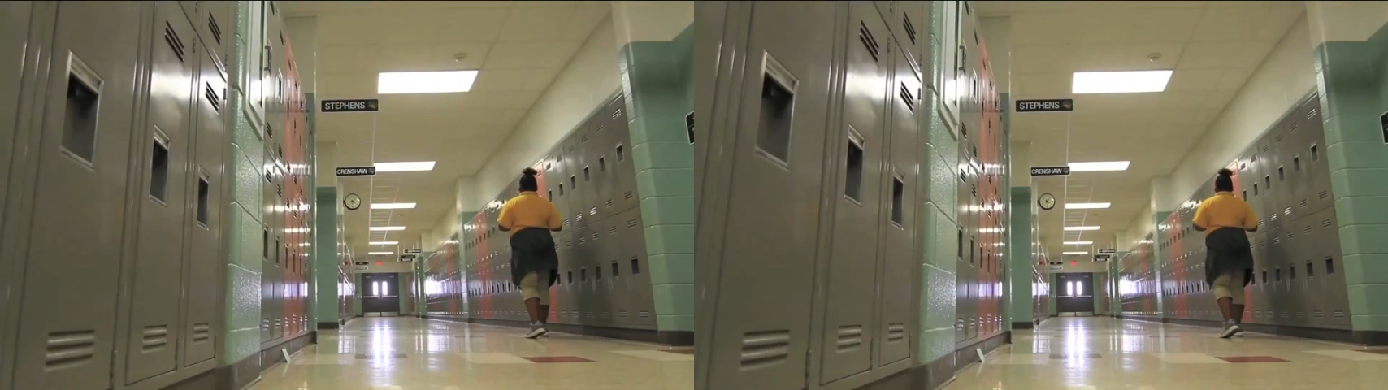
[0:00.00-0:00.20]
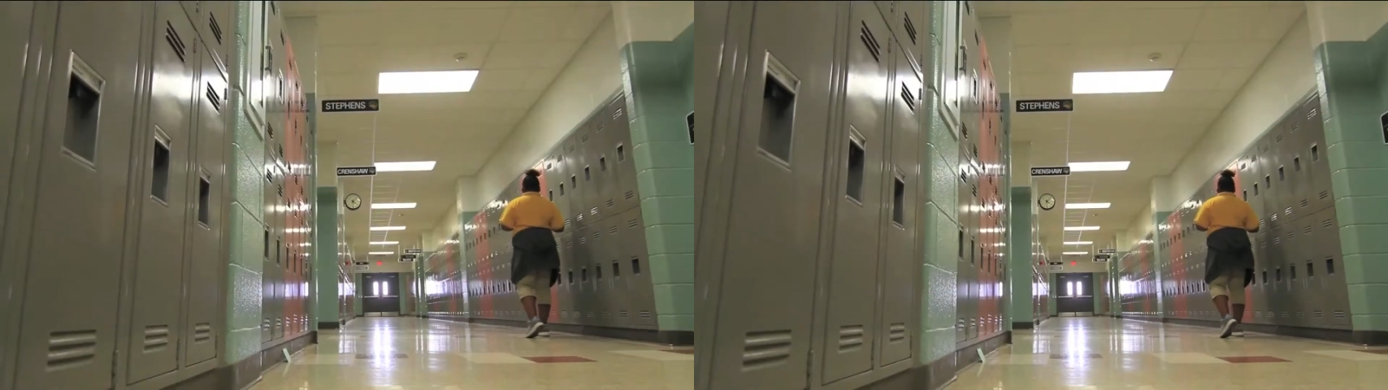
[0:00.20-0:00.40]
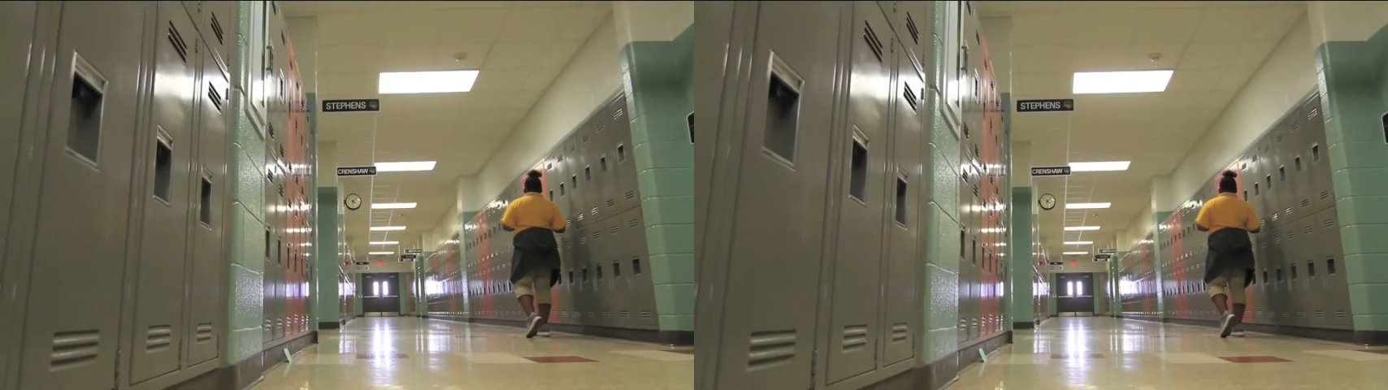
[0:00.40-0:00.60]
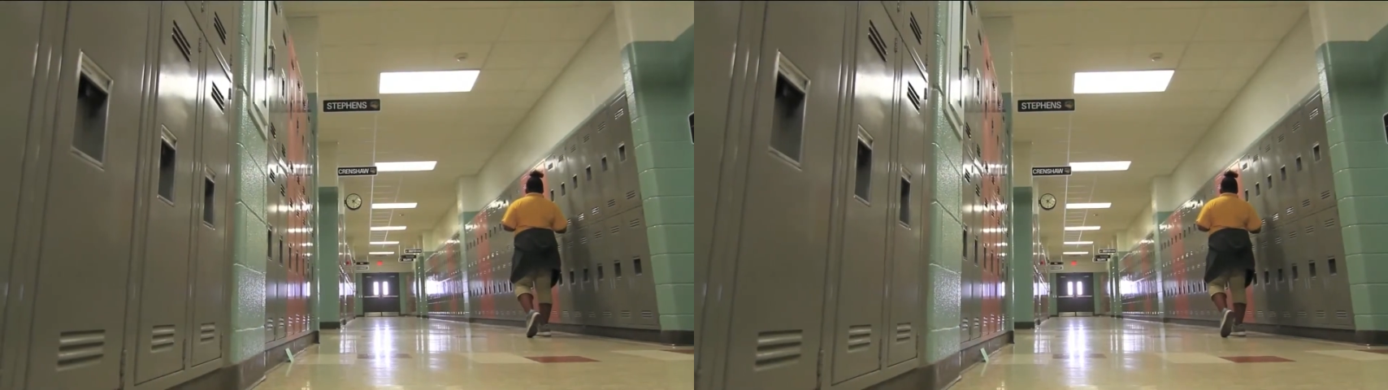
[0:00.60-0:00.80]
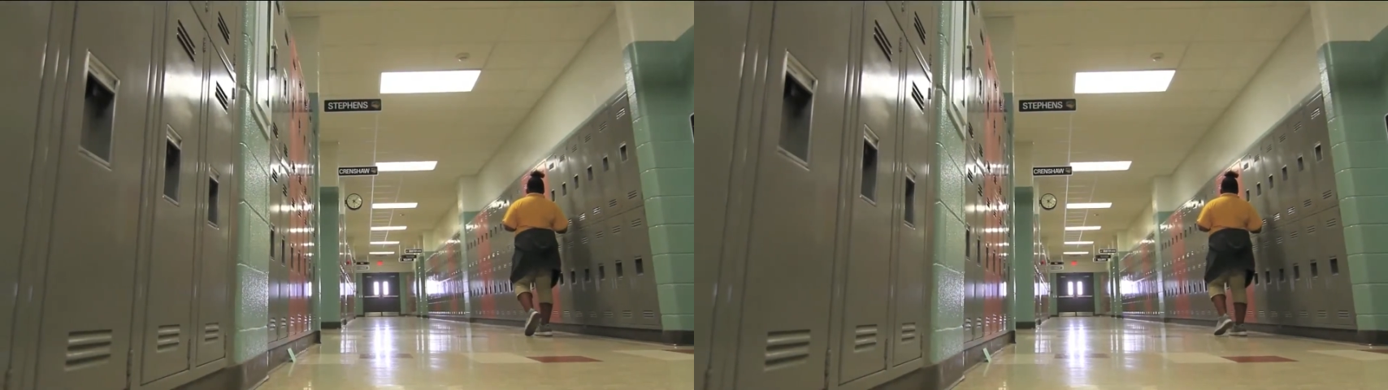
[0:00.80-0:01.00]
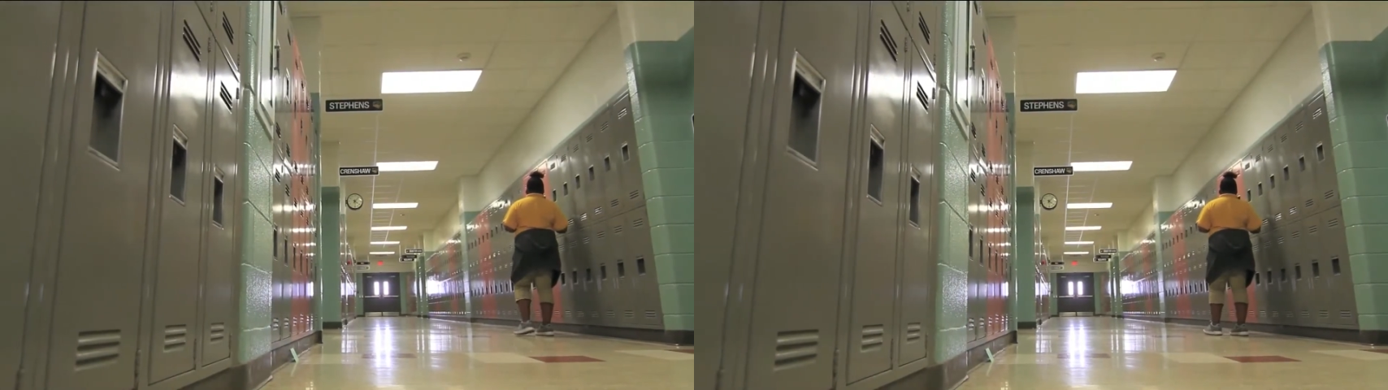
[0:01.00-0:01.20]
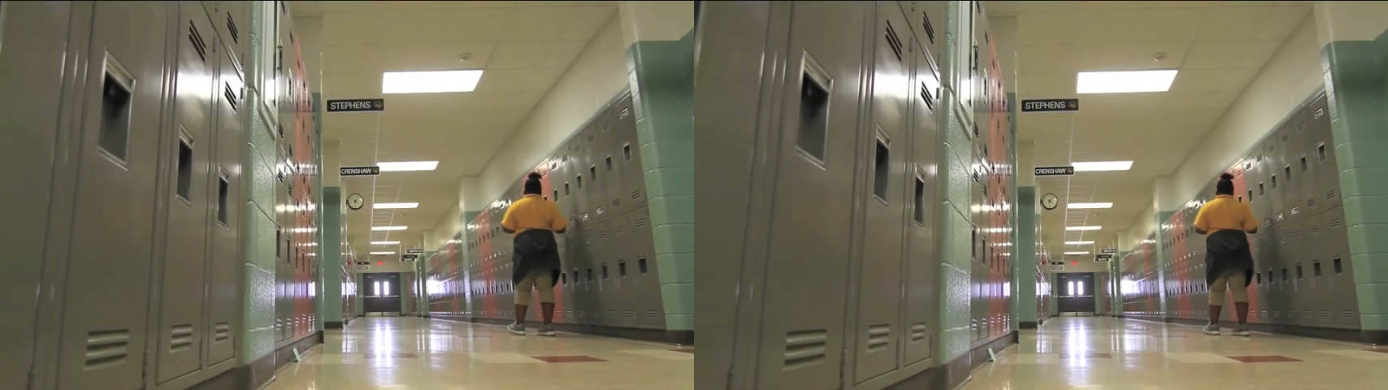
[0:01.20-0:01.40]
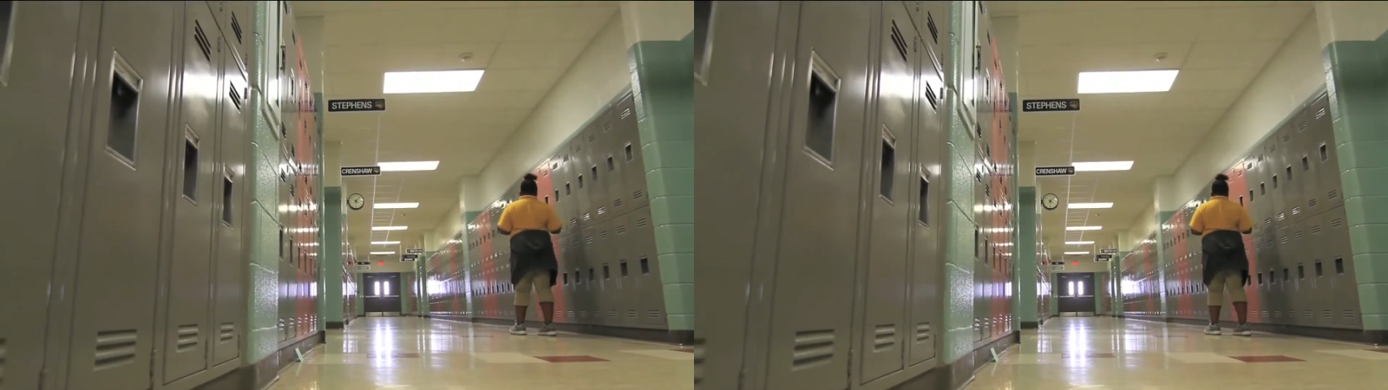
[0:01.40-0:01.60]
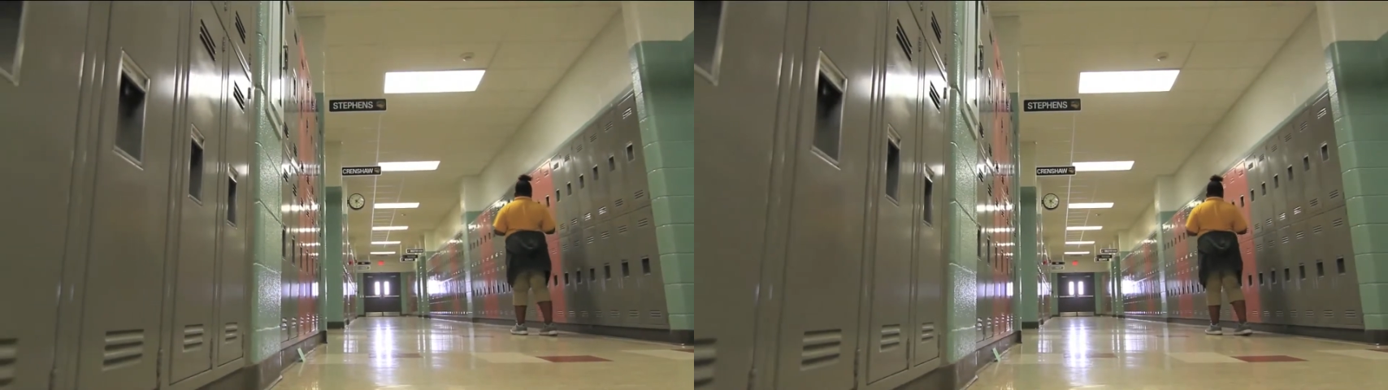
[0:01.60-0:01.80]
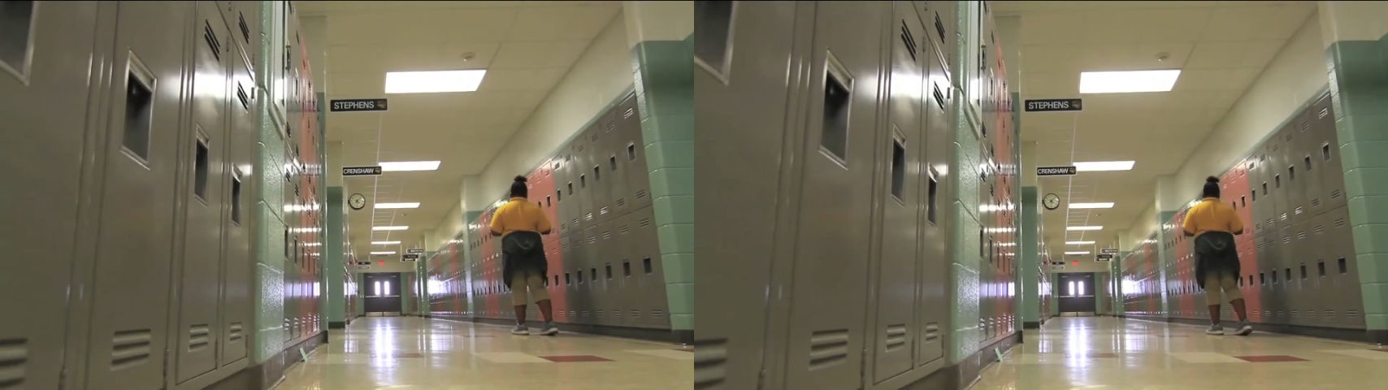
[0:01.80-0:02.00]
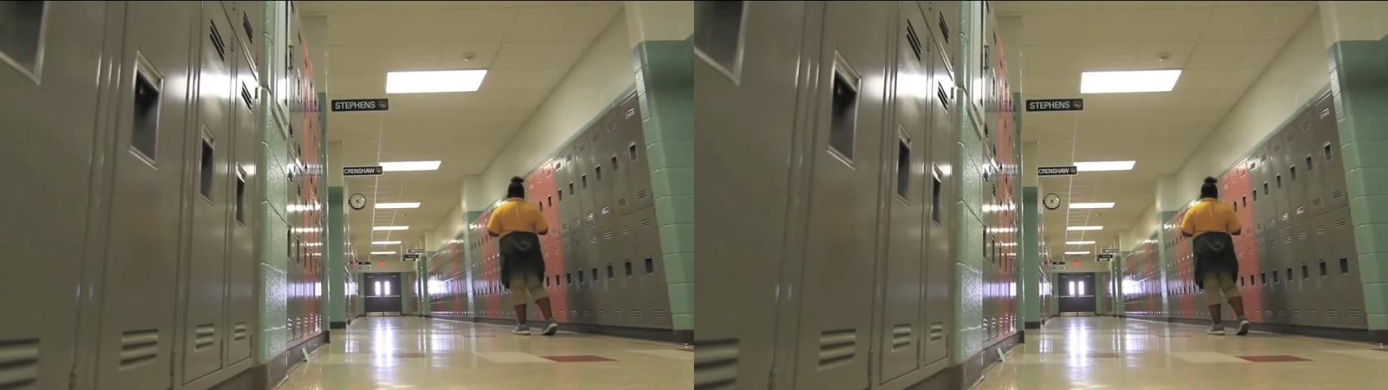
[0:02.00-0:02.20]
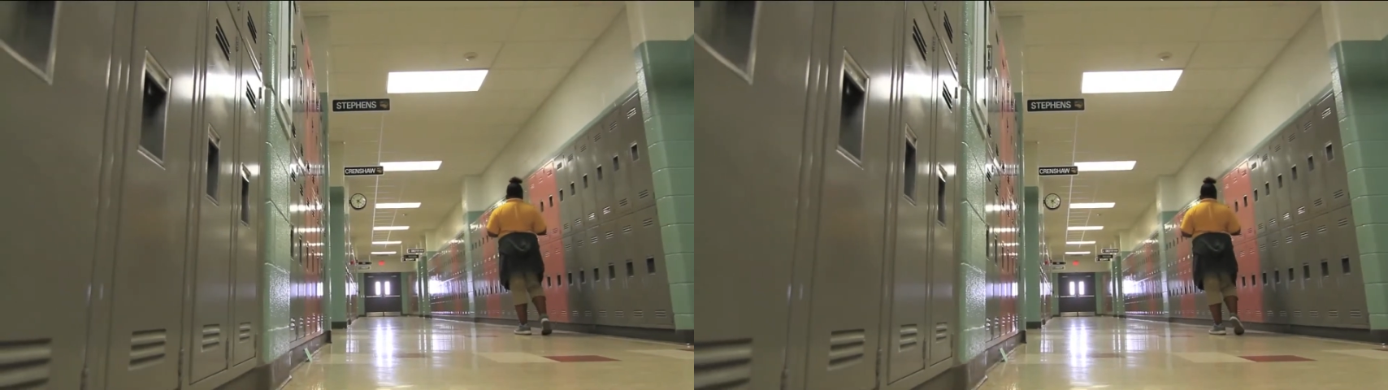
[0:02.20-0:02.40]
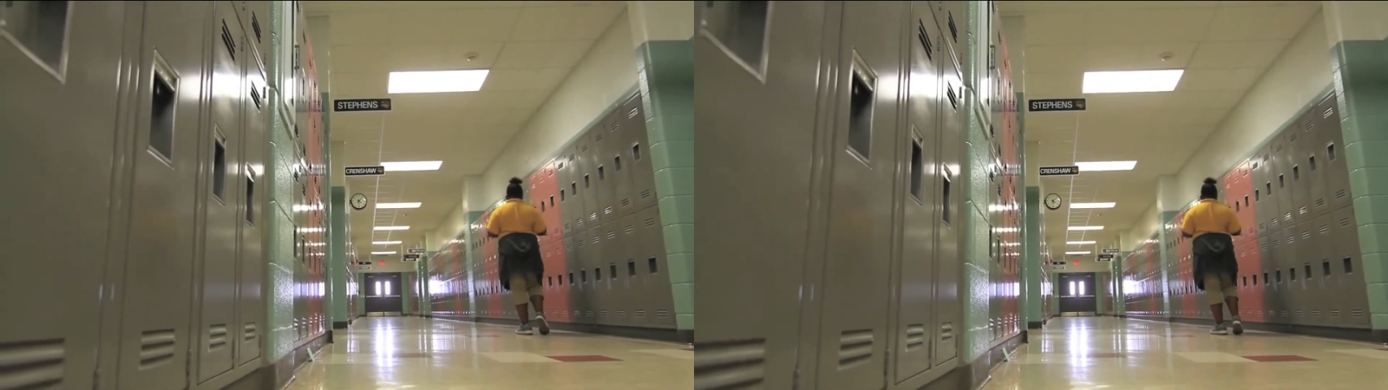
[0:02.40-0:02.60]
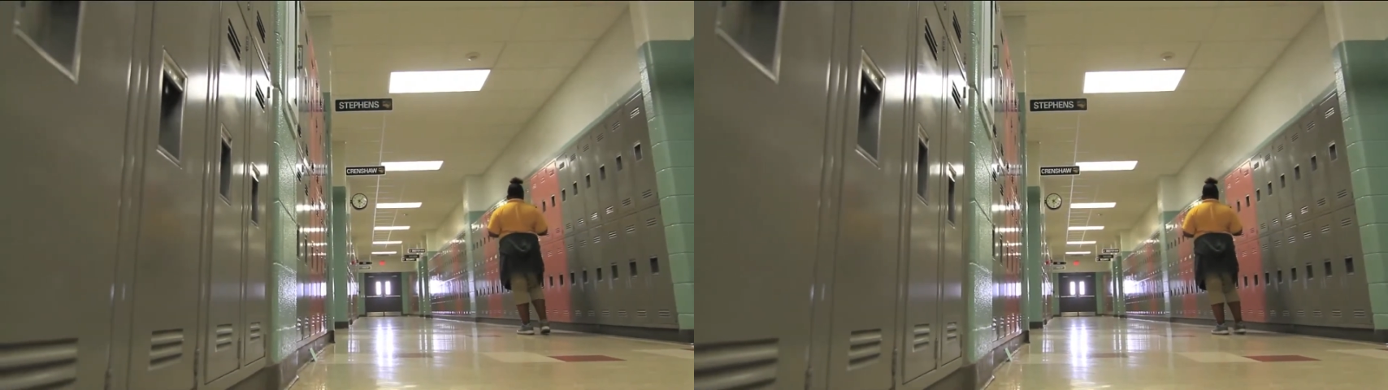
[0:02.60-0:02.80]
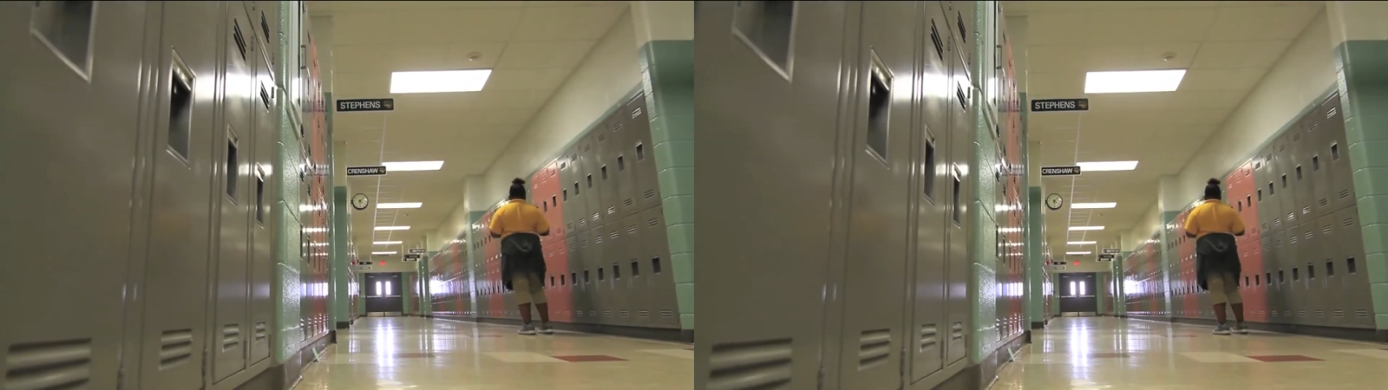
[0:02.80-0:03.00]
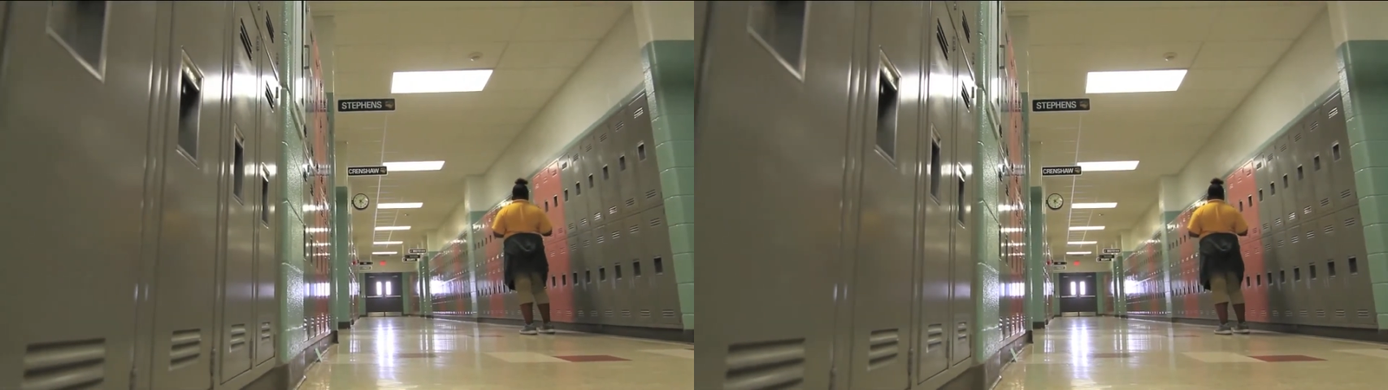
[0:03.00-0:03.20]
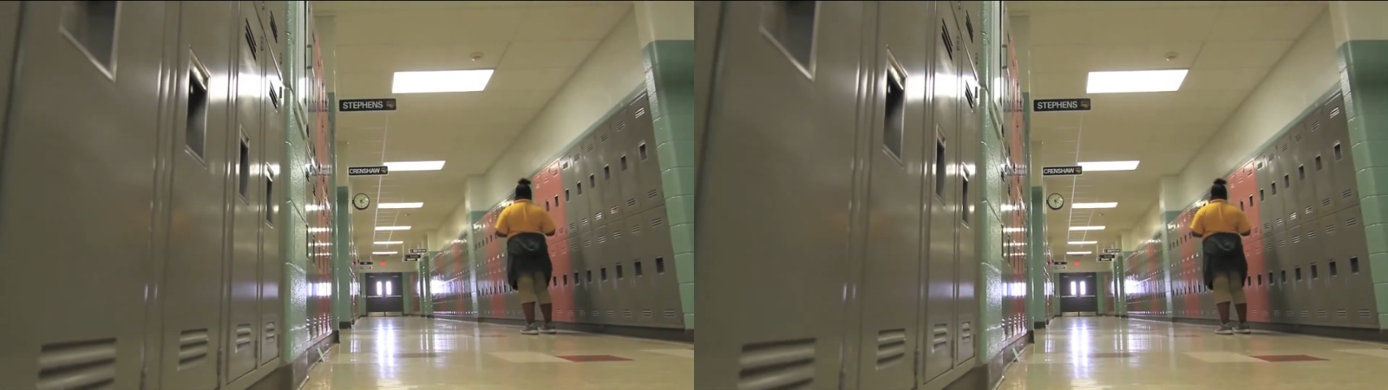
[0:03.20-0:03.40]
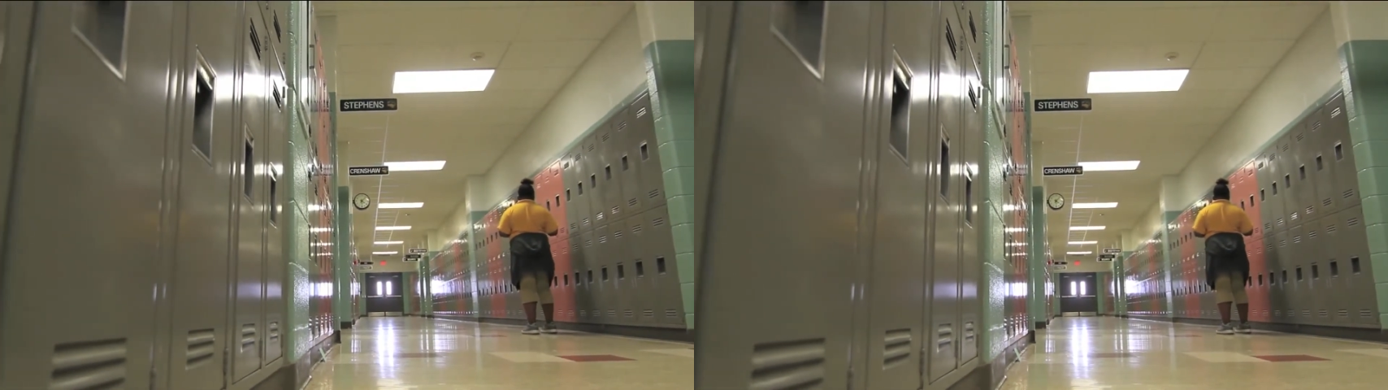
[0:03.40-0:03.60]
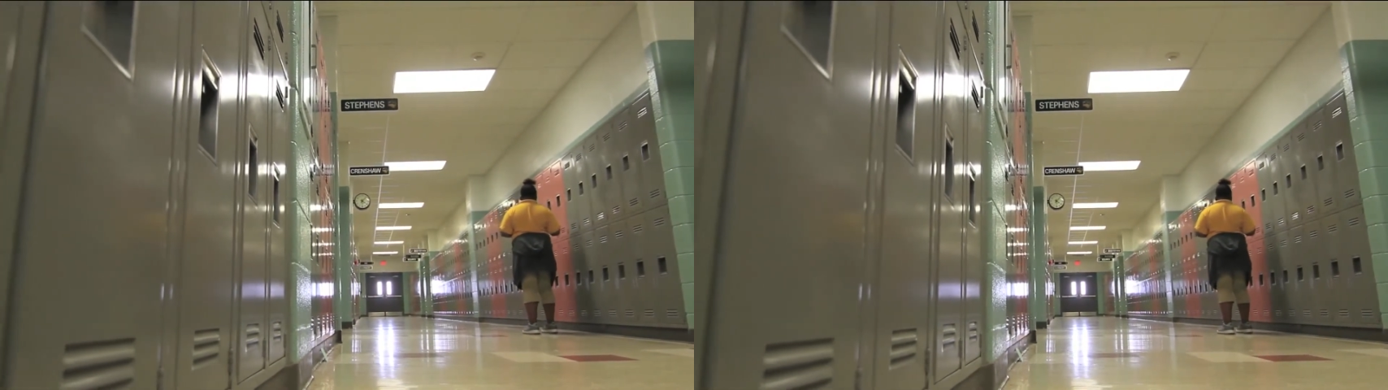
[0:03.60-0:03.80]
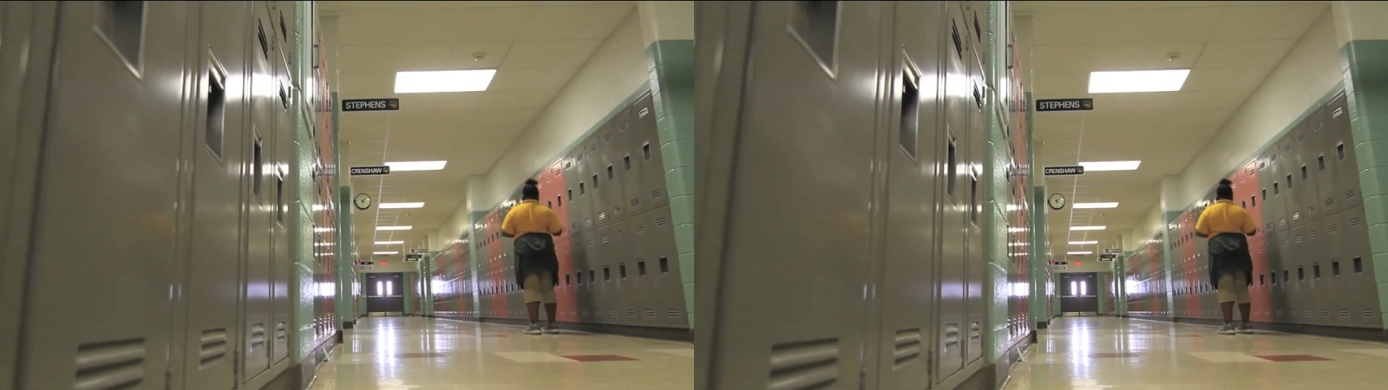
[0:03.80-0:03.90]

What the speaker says: (no speaker visible)